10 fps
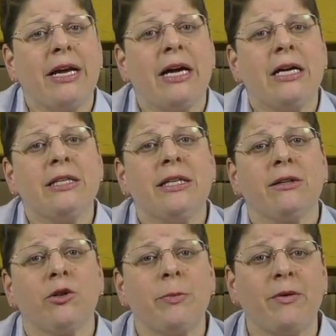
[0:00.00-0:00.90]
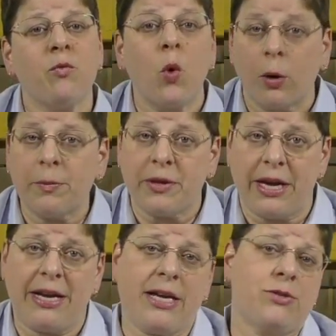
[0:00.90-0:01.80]
need a little bit of warmth
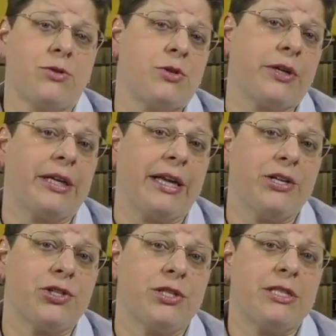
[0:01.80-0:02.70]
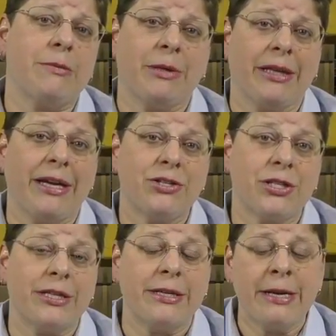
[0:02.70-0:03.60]
and extra circulation,
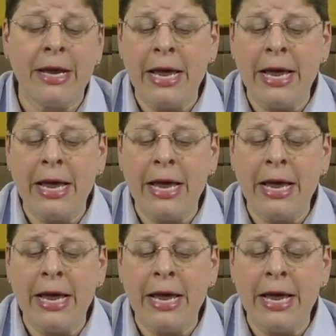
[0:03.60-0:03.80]
stimulation.